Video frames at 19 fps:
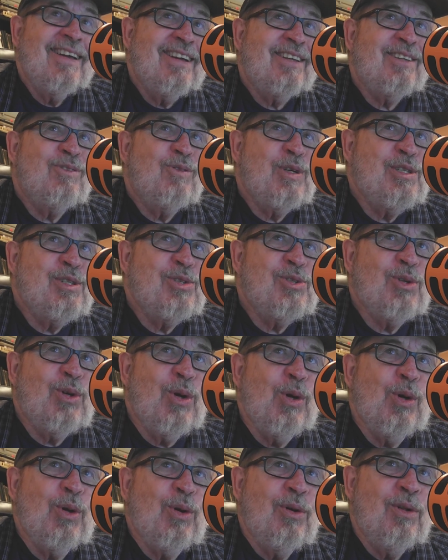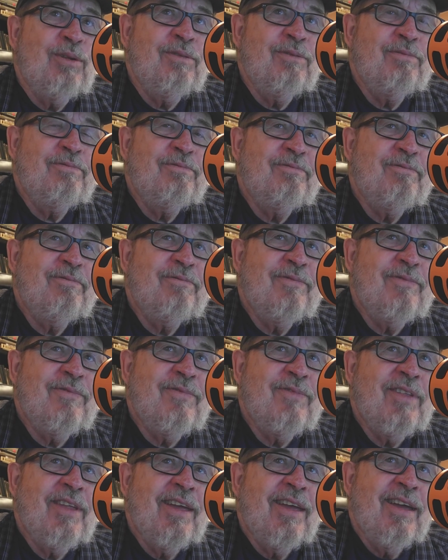which is Google,
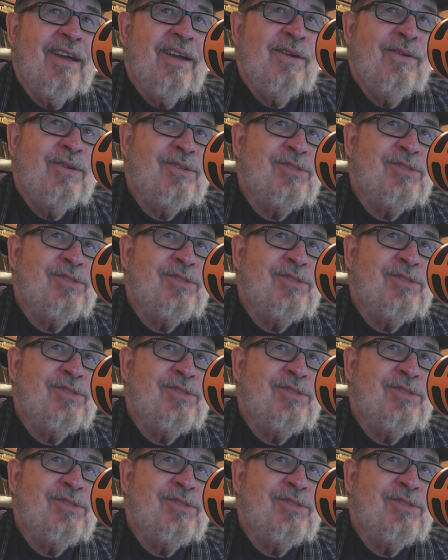was